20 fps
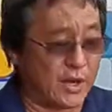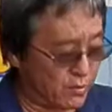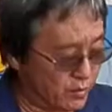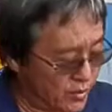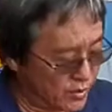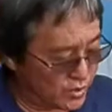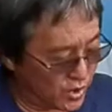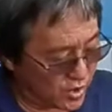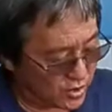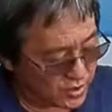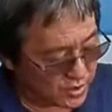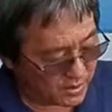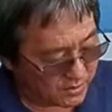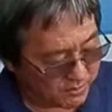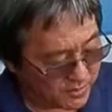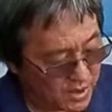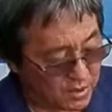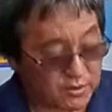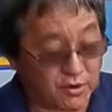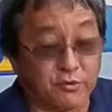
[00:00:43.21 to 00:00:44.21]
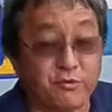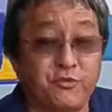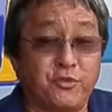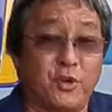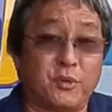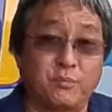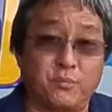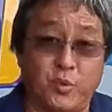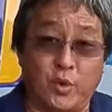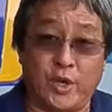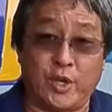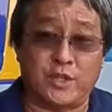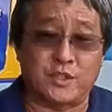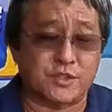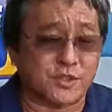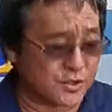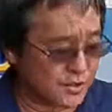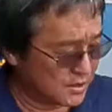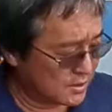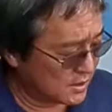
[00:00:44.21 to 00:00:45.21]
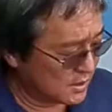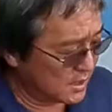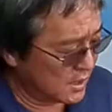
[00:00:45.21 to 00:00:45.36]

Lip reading: and we're talking about the front brakes.